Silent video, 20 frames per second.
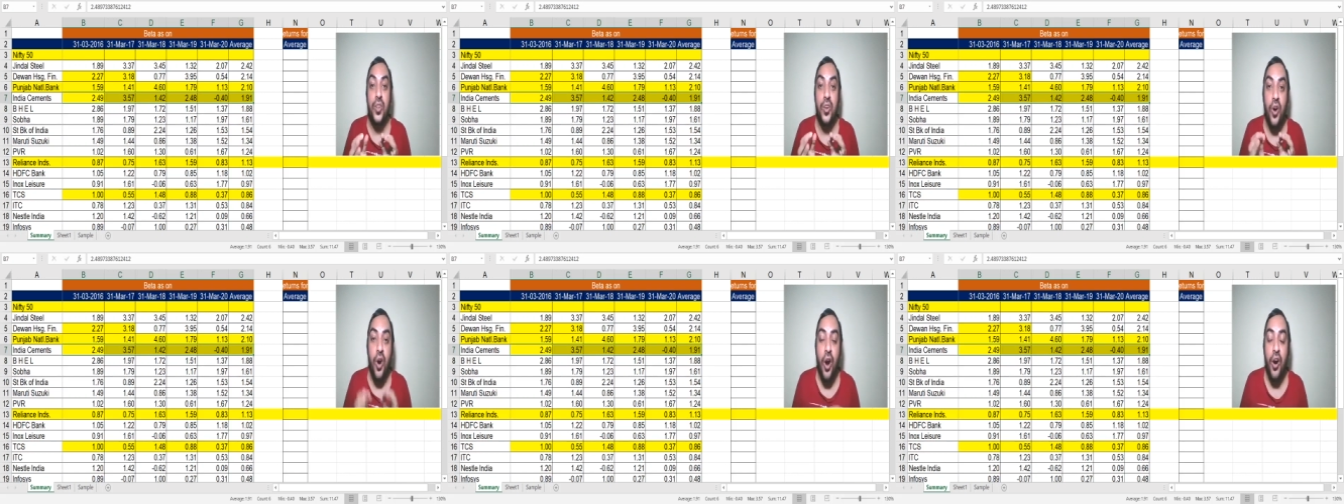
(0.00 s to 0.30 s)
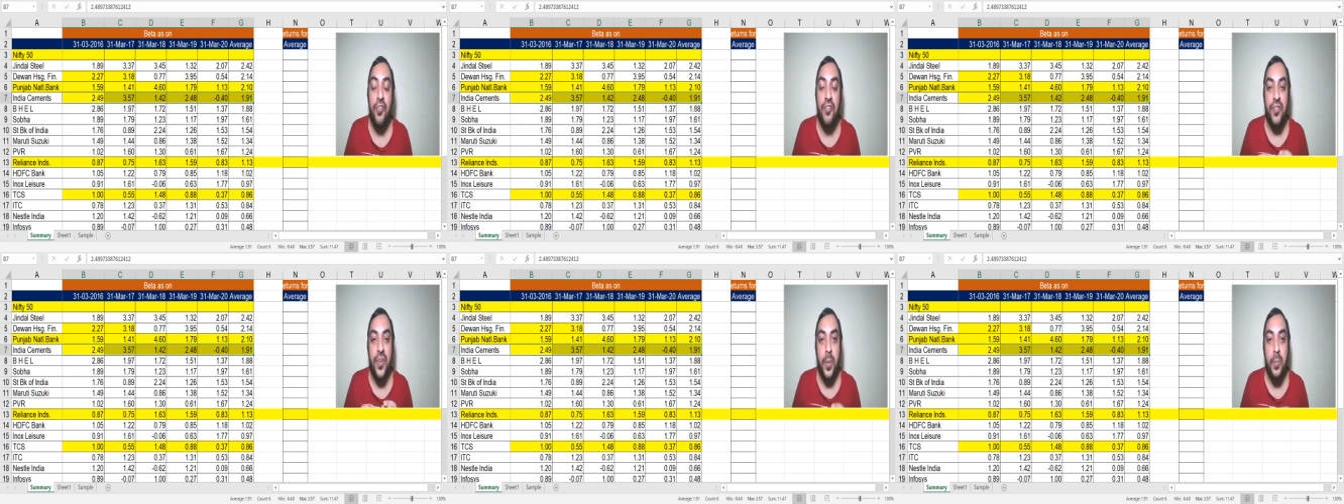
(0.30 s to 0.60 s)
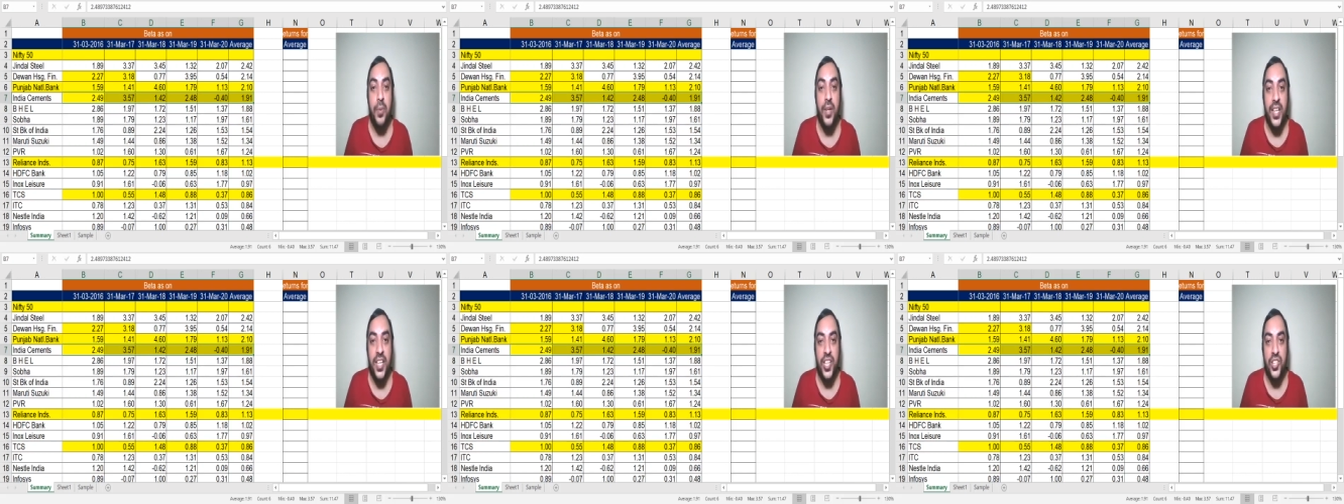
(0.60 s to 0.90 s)
of
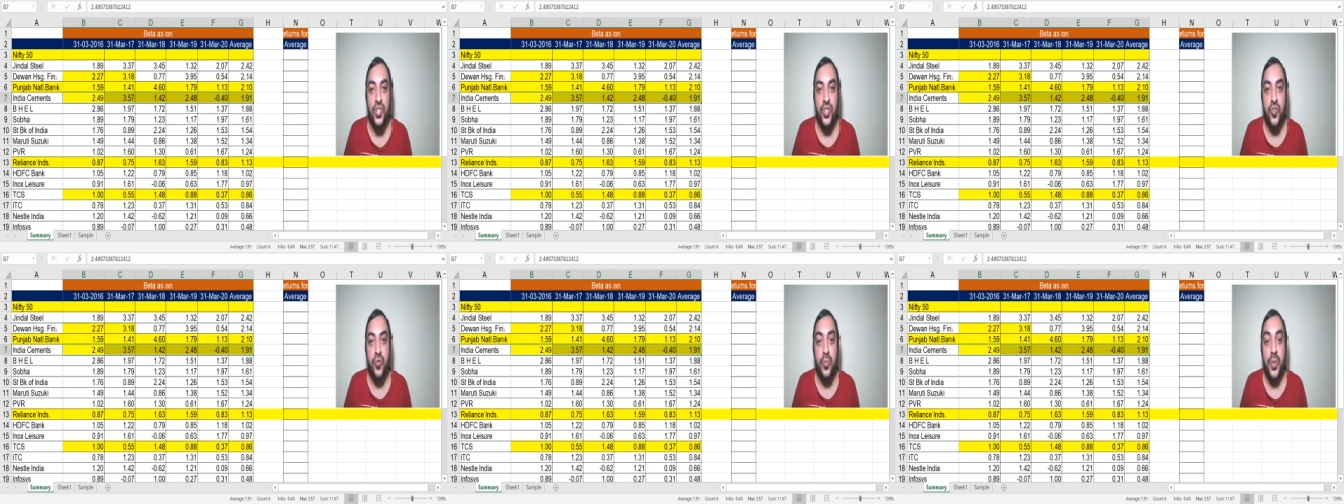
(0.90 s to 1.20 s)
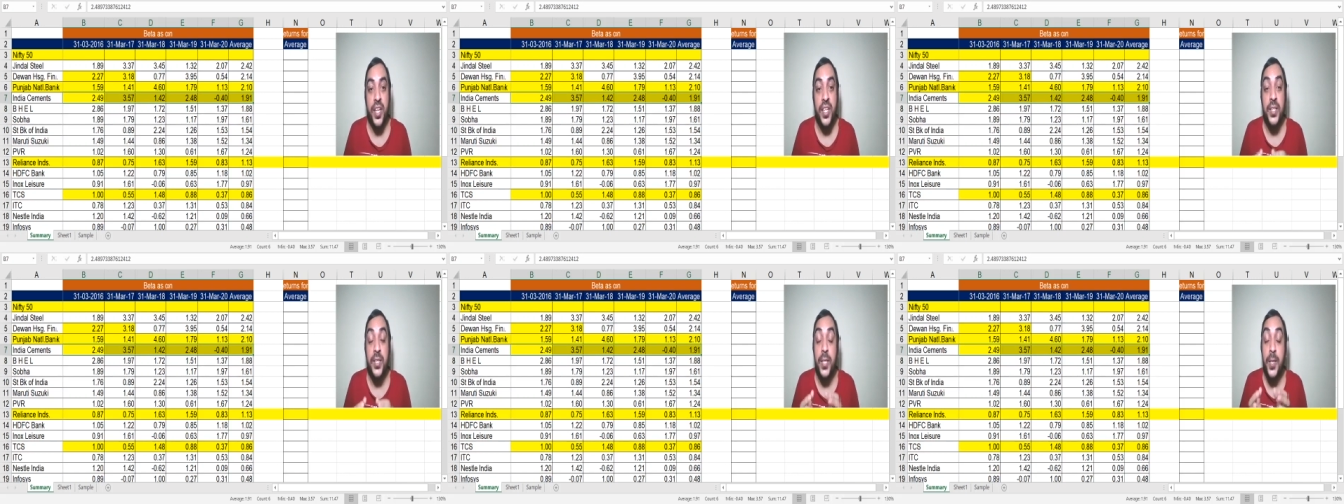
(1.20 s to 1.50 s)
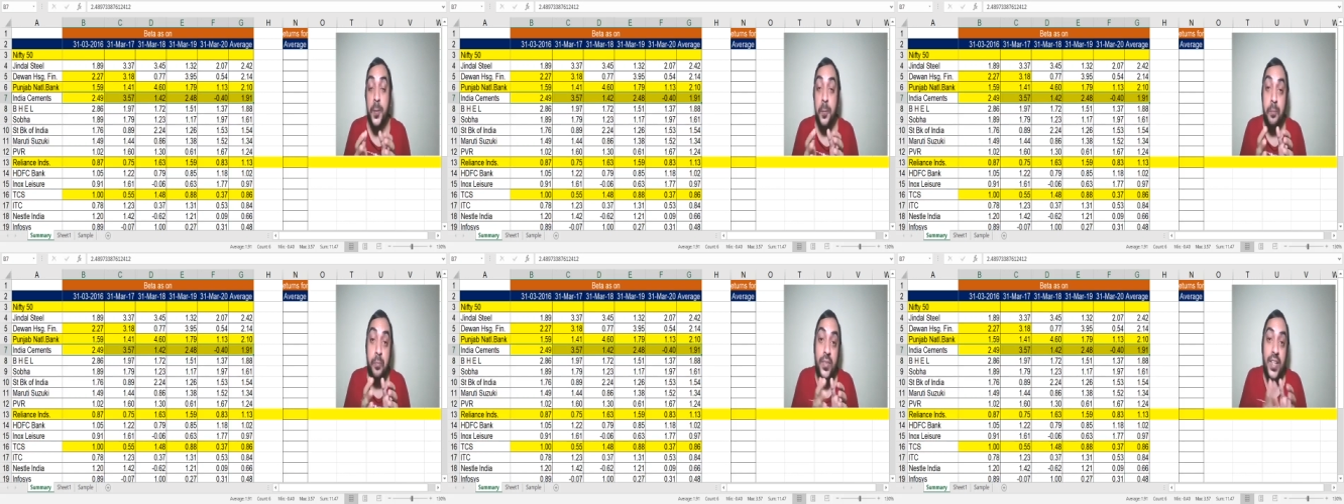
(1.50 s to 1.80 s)
application of
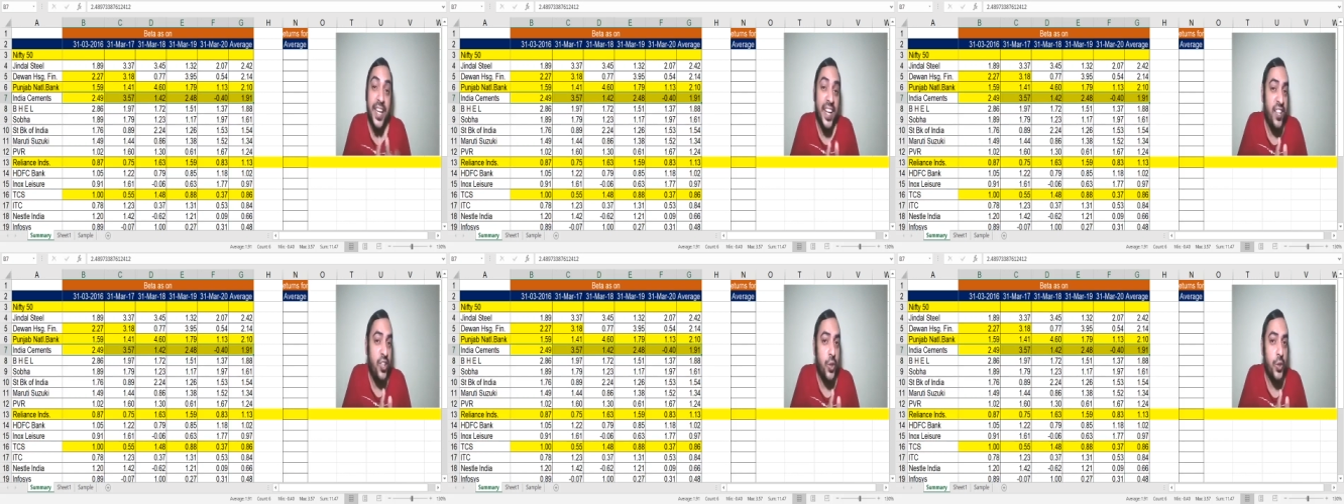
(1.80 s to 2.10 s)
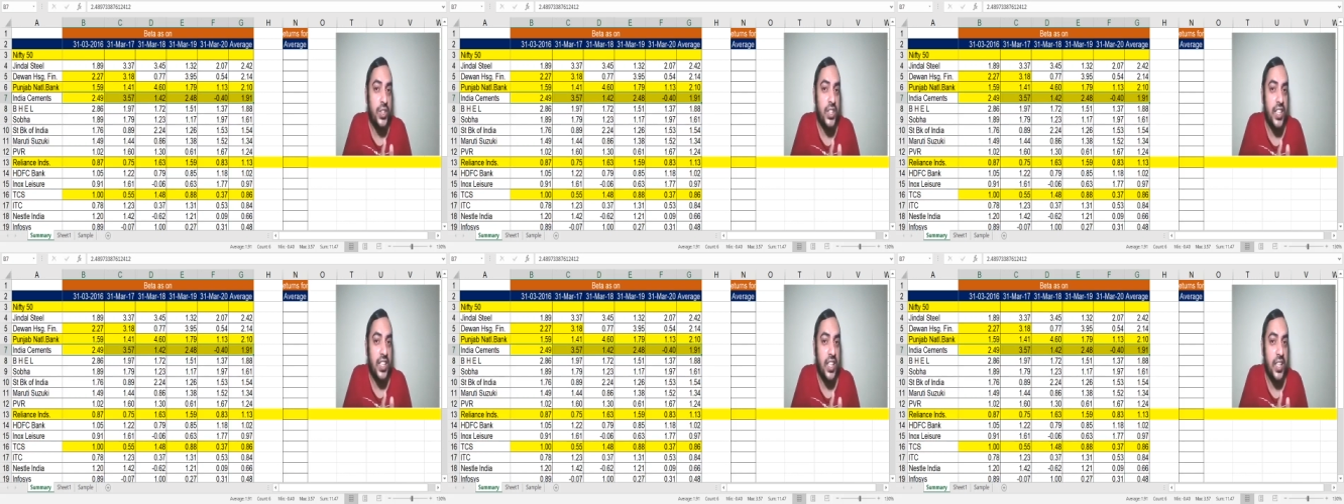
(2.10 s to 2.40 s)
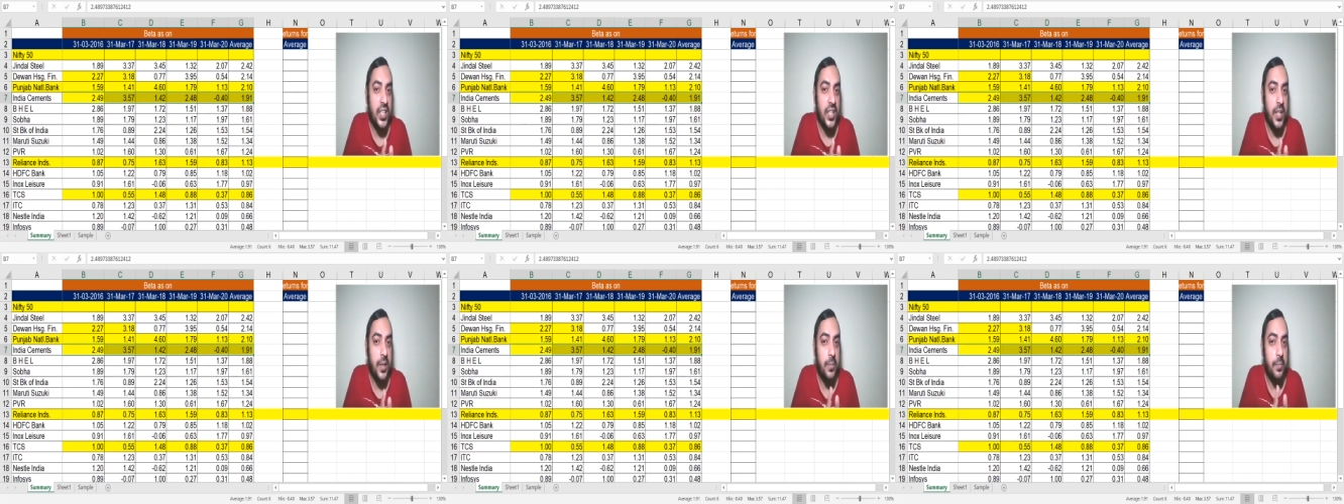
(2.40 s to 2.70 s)
beta into
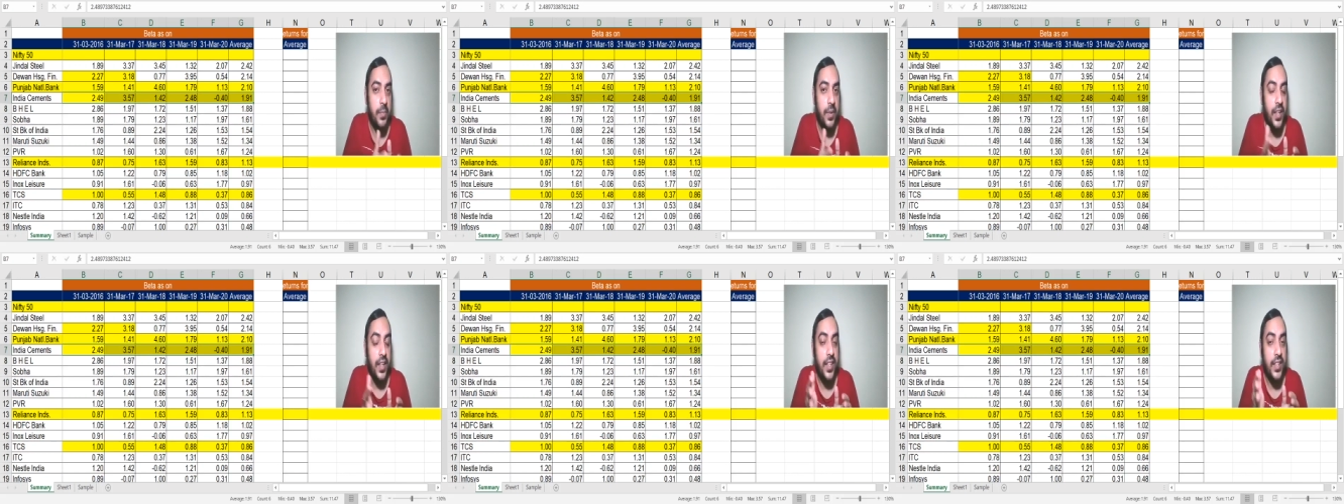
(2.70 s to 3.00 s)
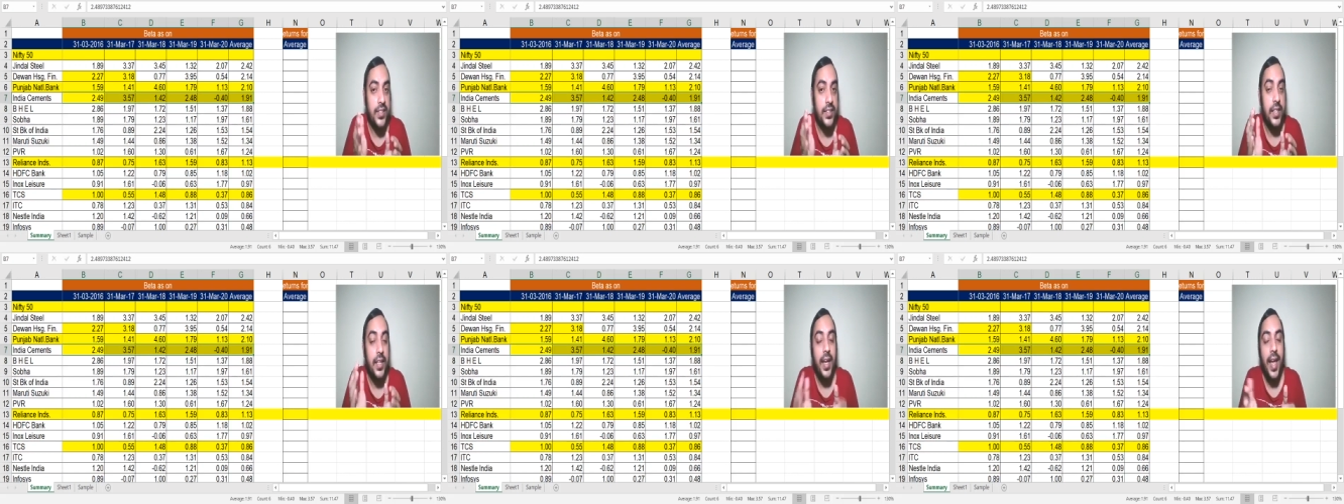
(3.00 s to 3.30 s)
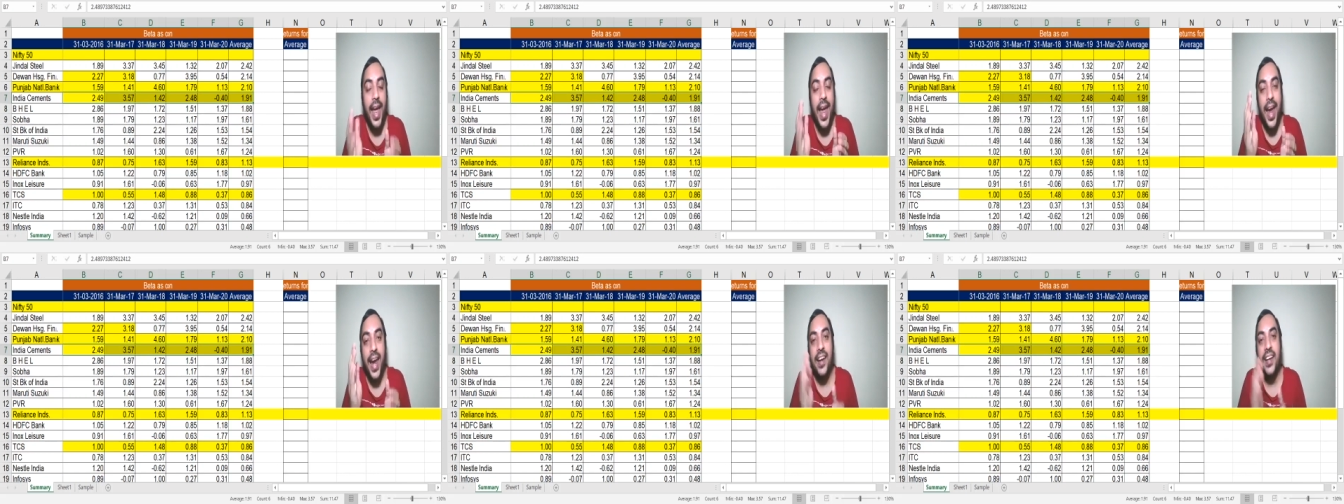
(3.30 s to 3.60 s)
certain companies
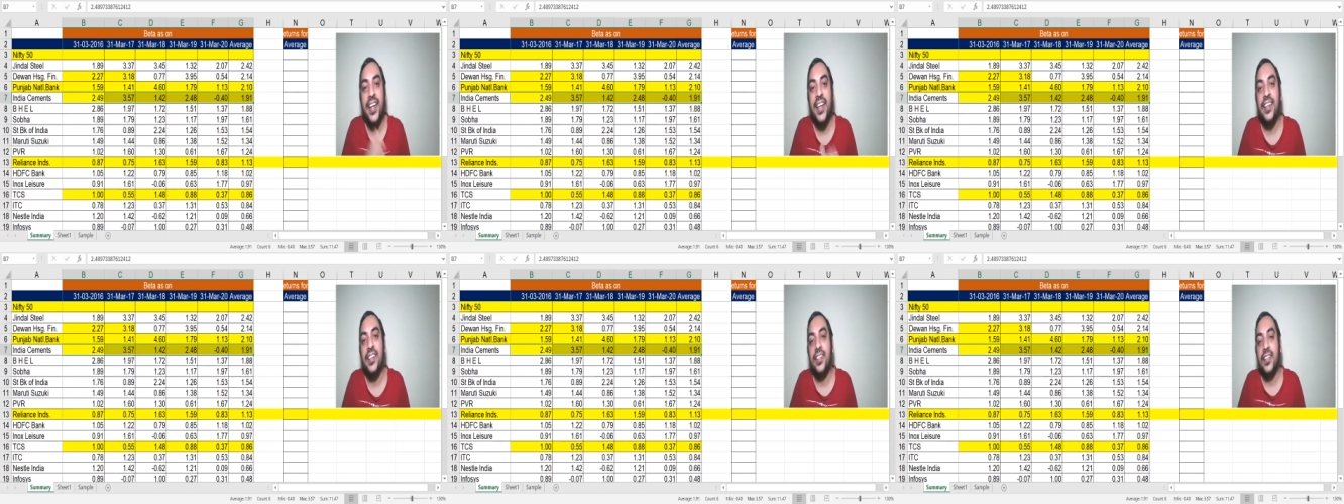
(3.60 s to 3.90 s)
and